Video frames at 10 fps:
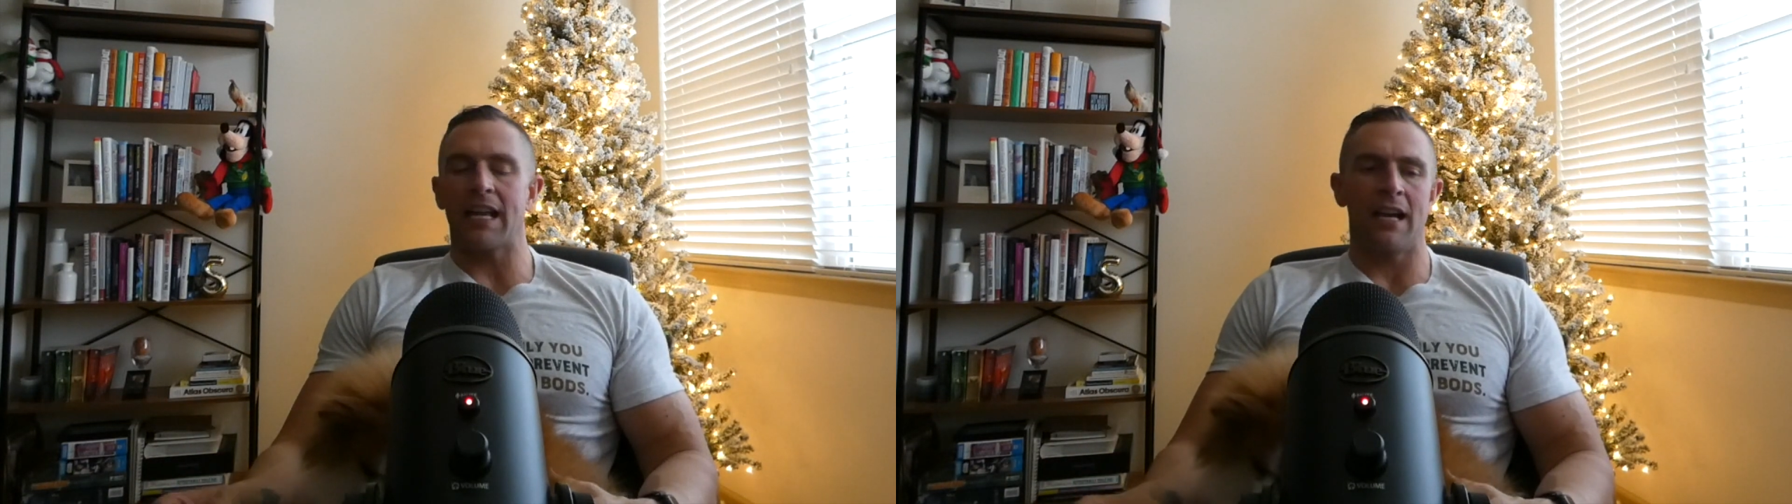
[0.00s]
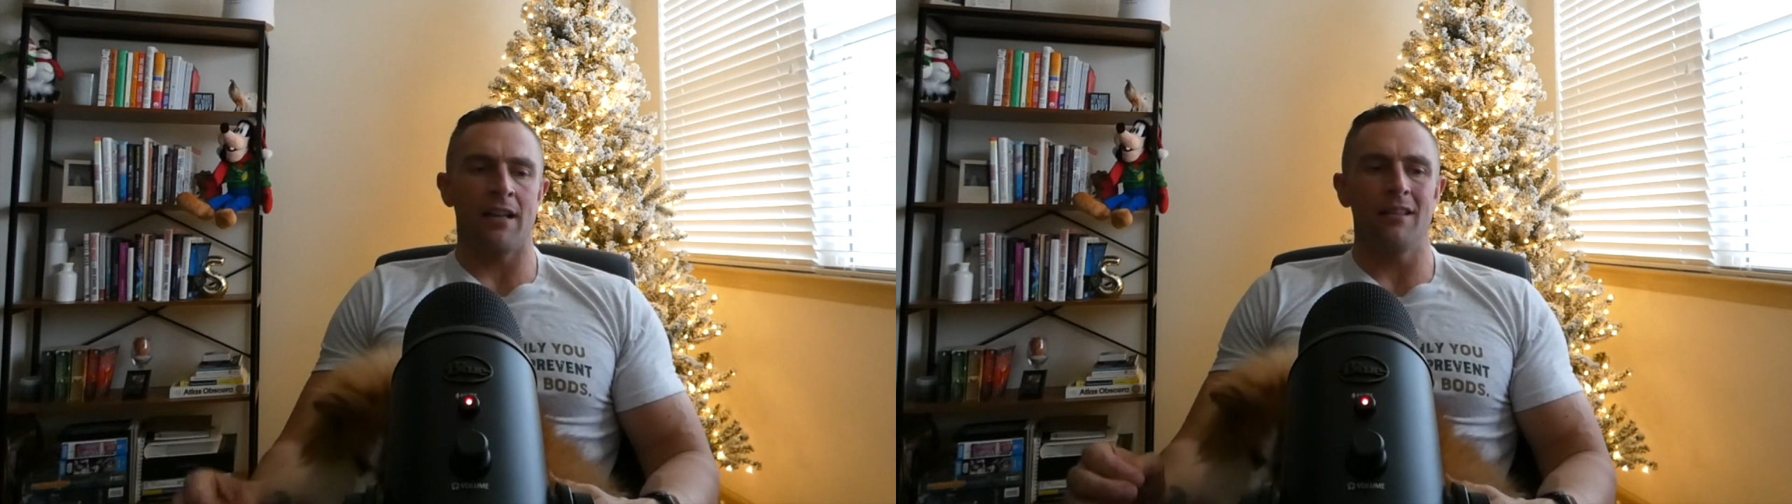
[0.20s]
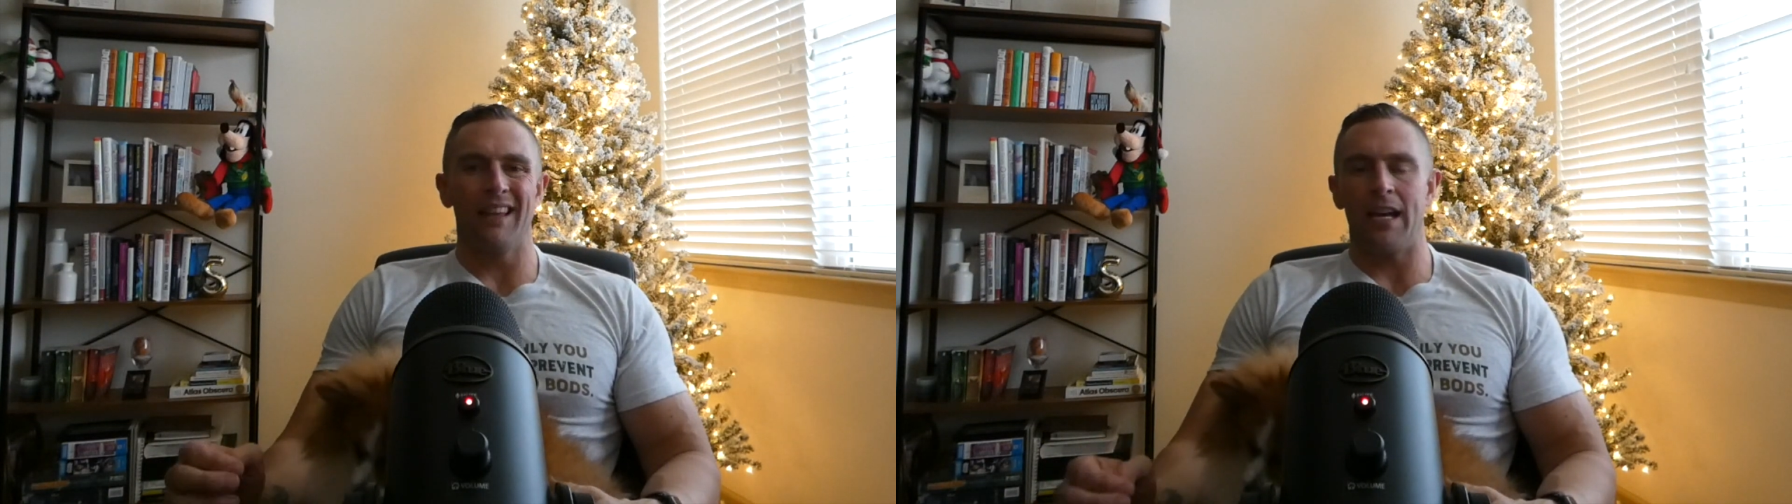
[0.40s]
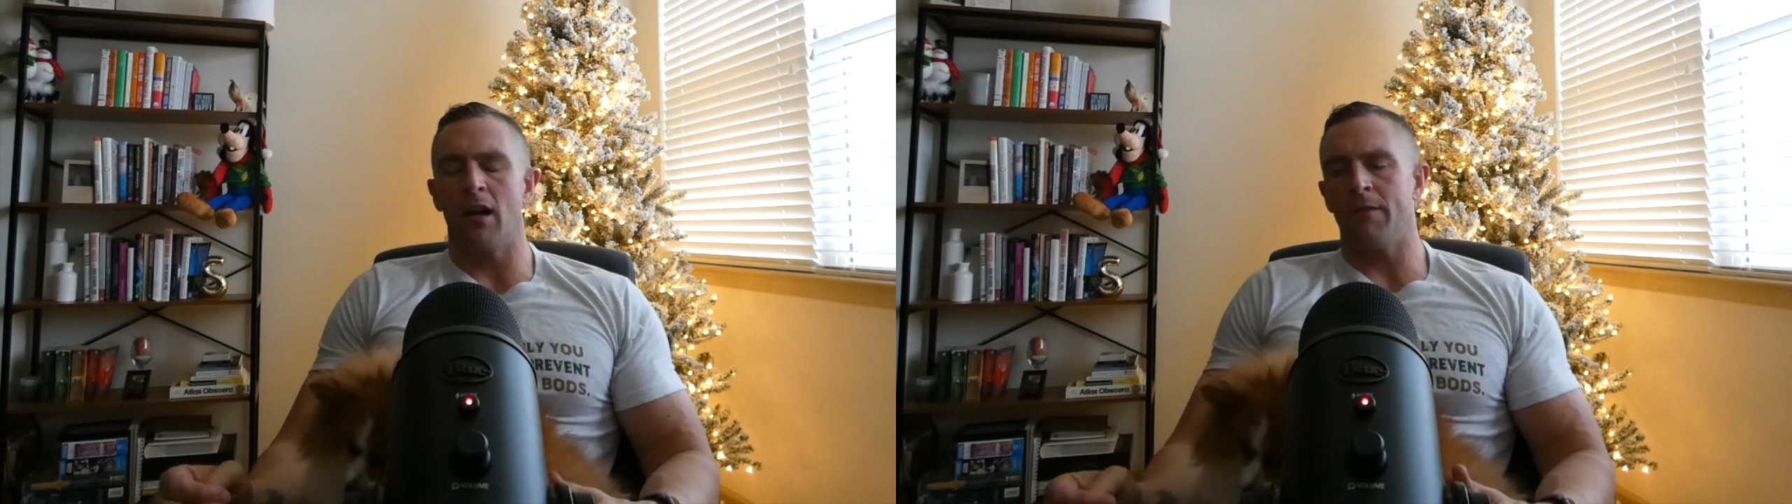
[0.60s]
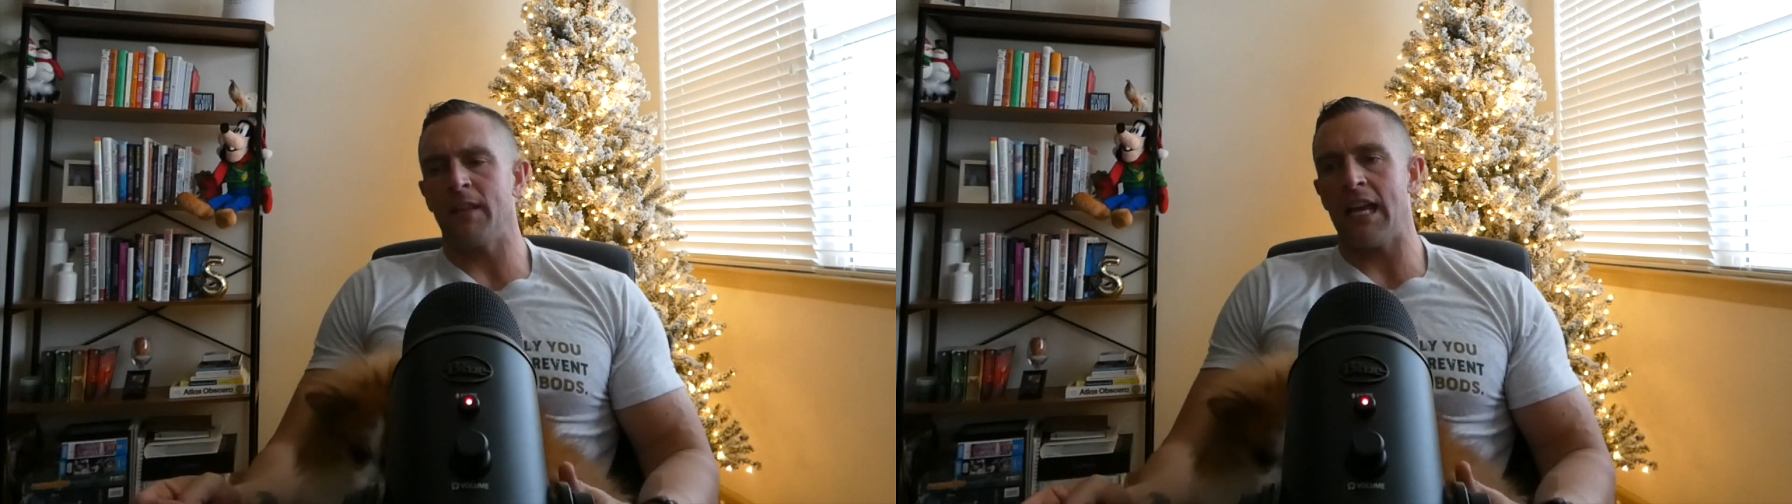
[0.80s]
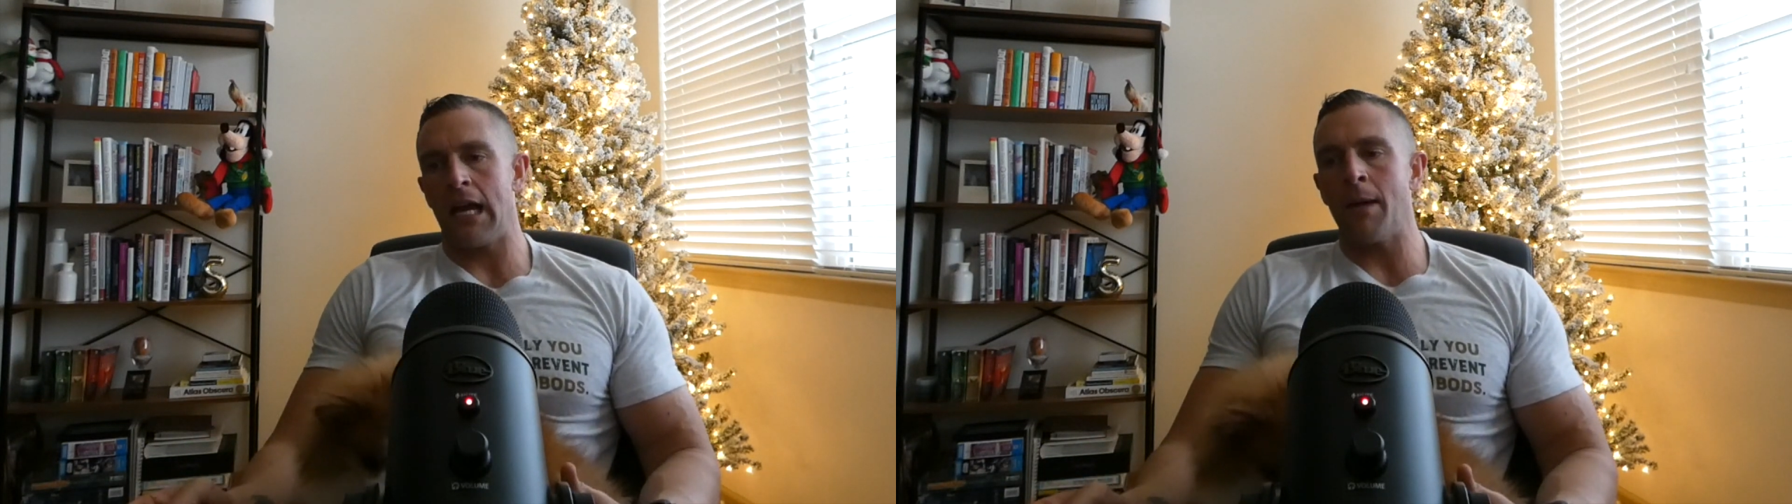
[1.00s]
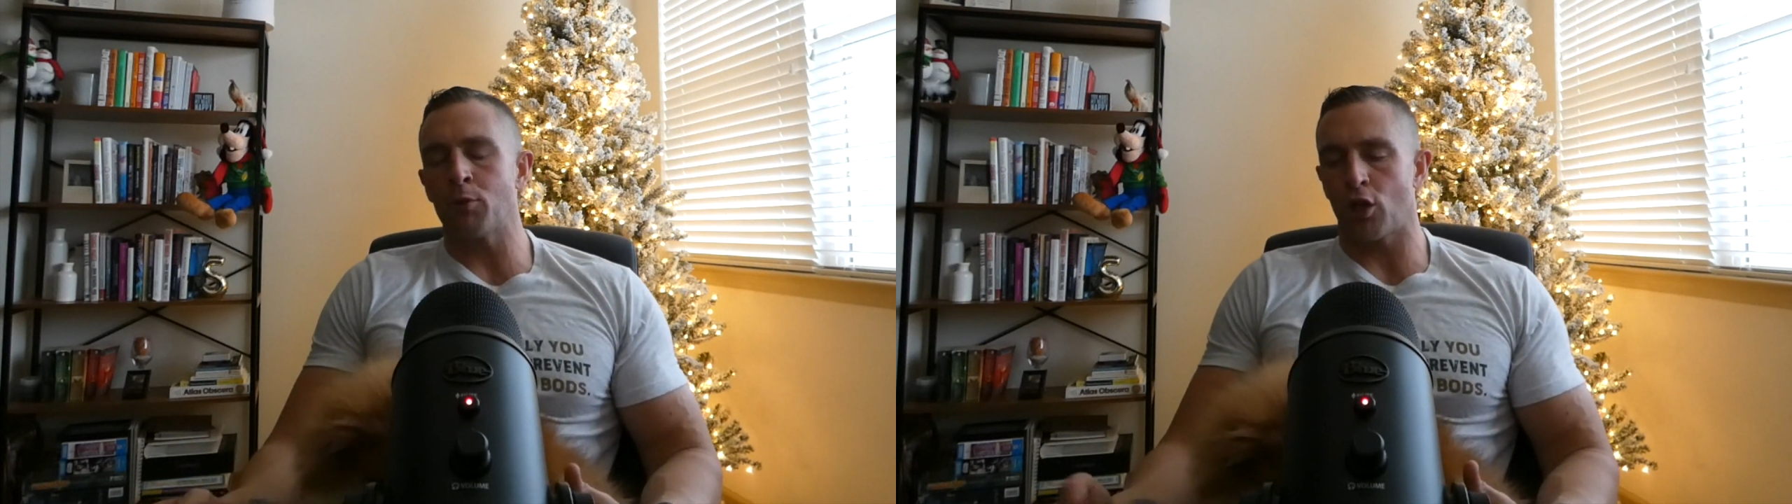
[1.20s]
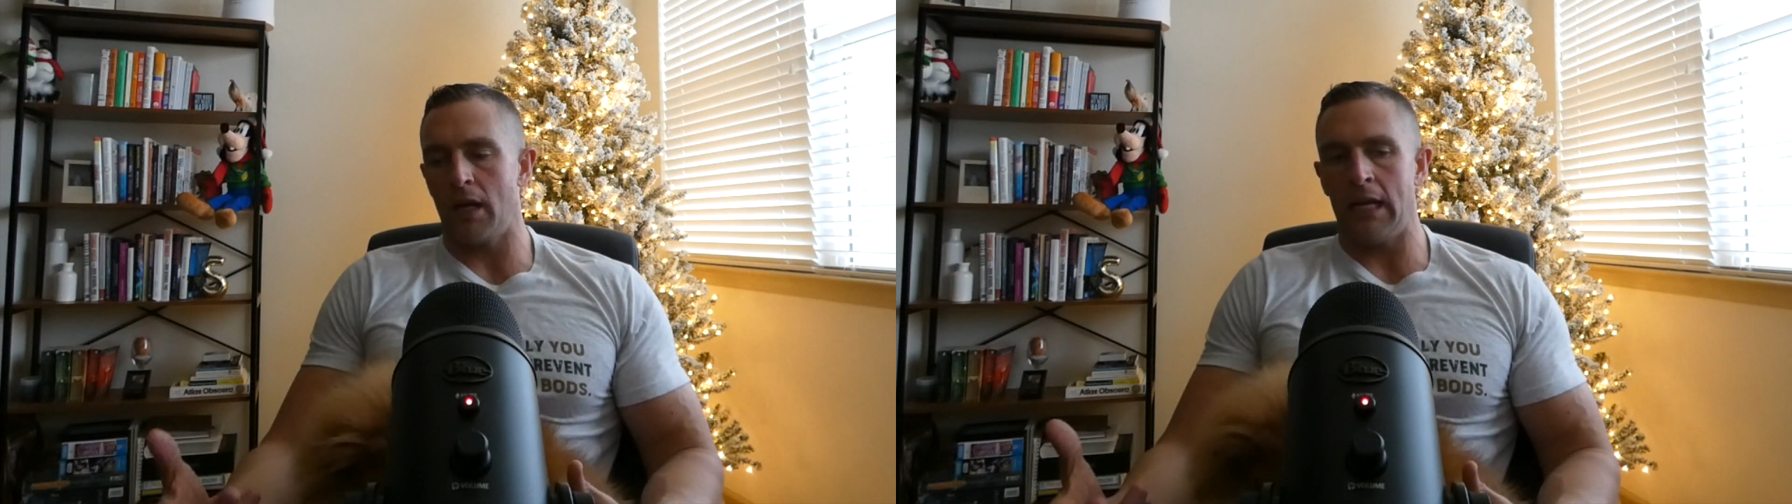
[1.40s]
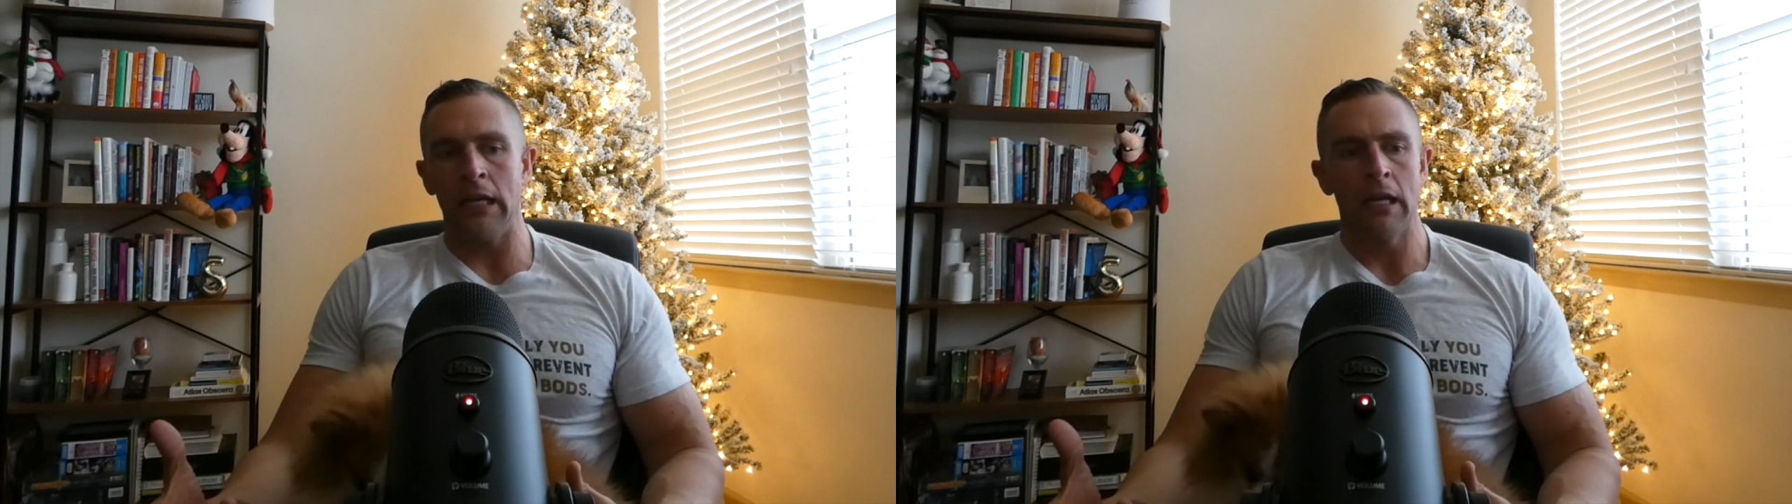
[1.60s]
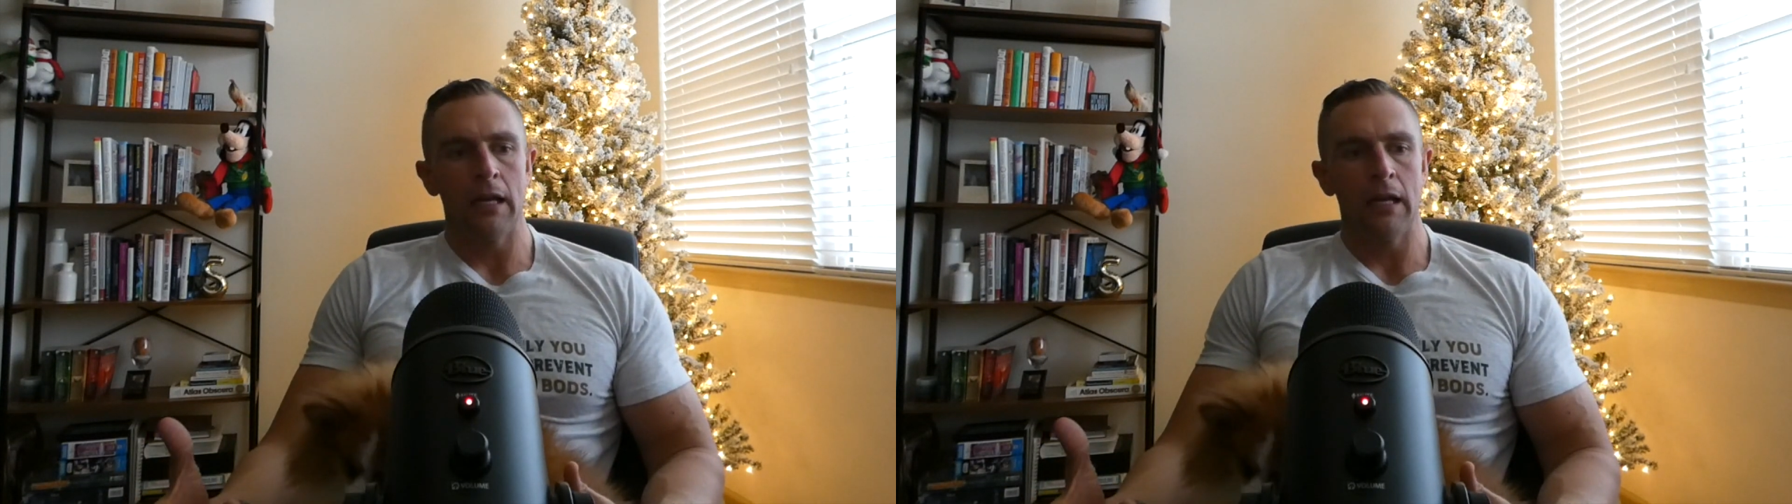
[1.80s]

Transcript: I kind of laid off the ab training.